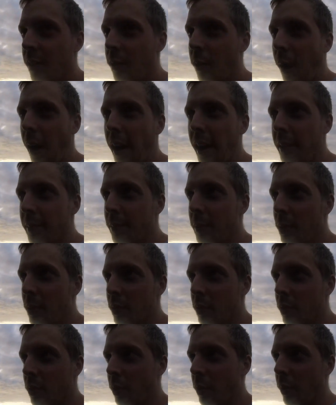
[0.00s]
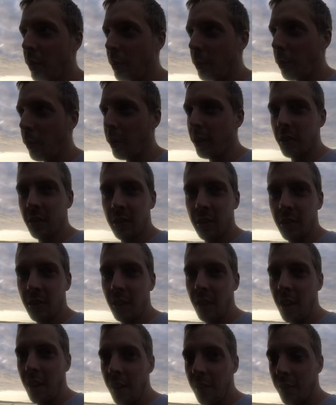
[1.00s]
I'm doing one
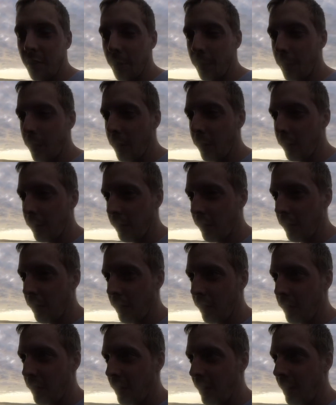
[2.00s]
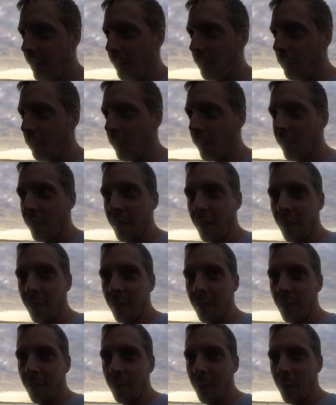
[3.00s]
straw for both of them, and one of
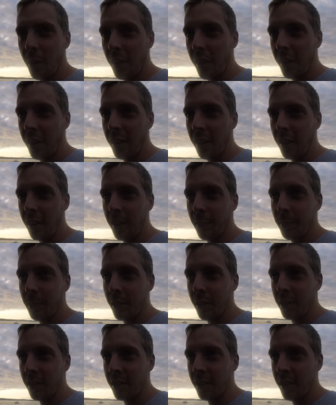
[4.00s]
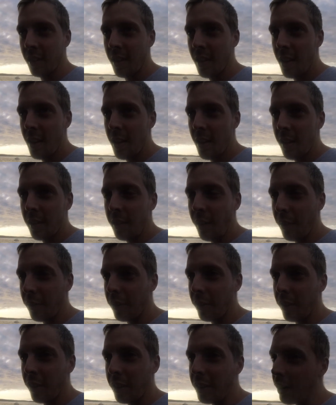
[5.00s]
the carbs is
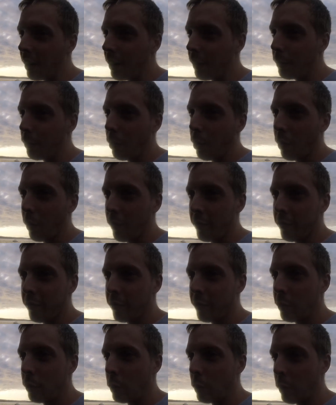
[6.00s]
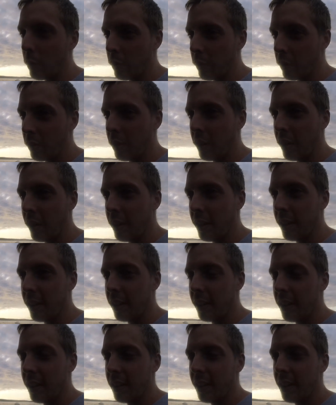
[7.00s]
definitely getting more fuel through it.
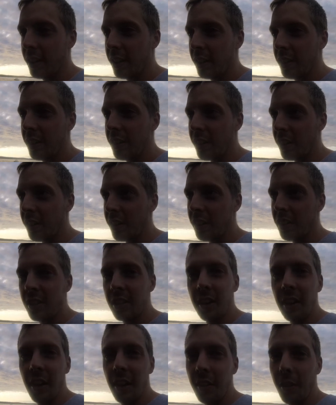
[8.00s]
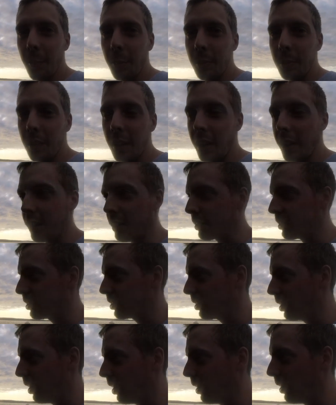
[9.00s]
You can see on the plug, so